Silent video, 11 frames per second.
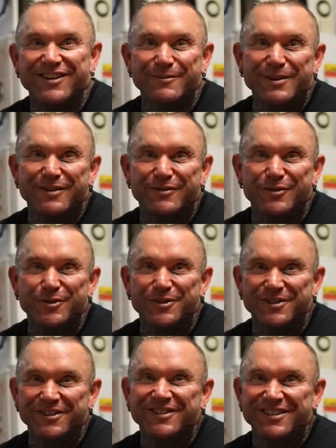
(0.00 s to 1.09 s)
yeah, yeah. Food. Well,
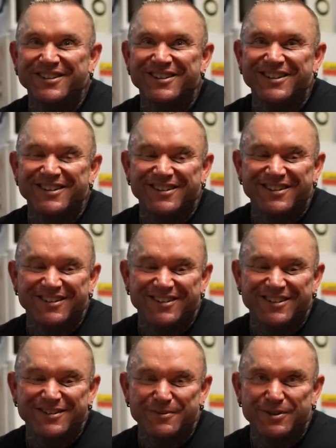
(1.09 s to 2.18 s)
that's
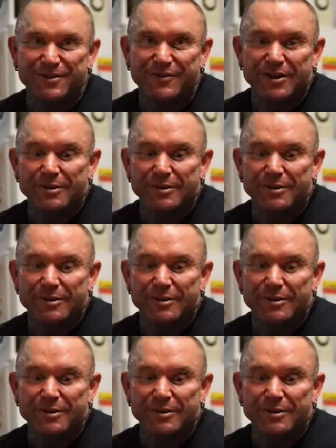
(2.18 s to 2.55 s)
that's when you think